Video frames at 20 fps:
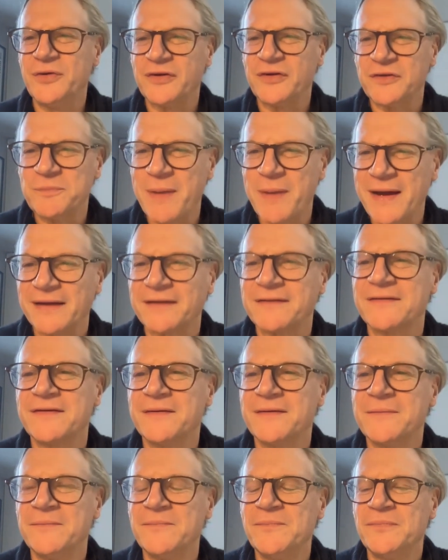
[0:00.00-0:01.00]
expect
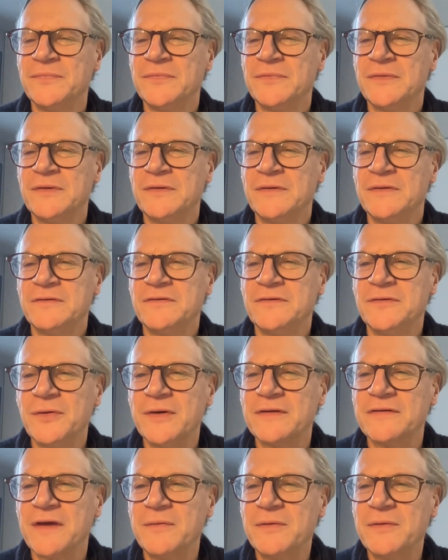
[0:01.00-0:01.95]
to it?